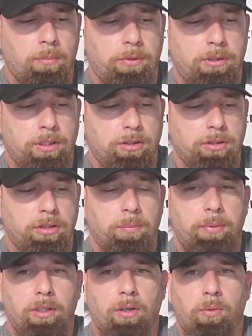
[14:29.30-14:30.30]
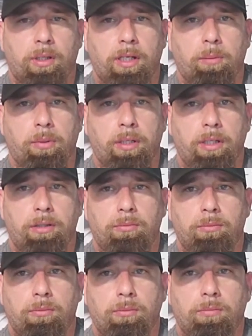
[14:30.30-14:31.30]
potentially, depending on what kind of brand
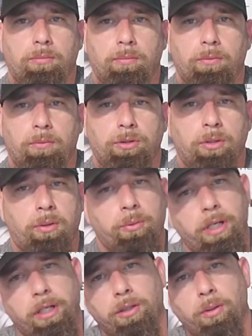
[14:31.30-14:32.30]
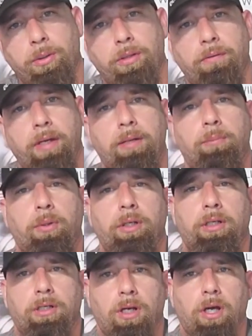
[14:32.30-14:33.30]
or which we're not going to go into that,
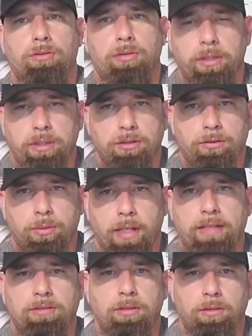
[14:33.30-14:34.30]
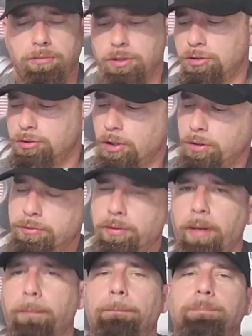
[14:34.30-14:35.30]
but it could also lead into accidental discharge,
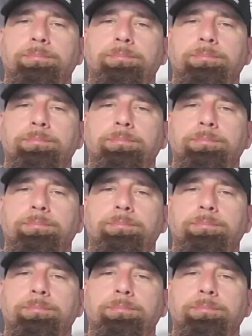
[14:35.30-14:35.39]
right?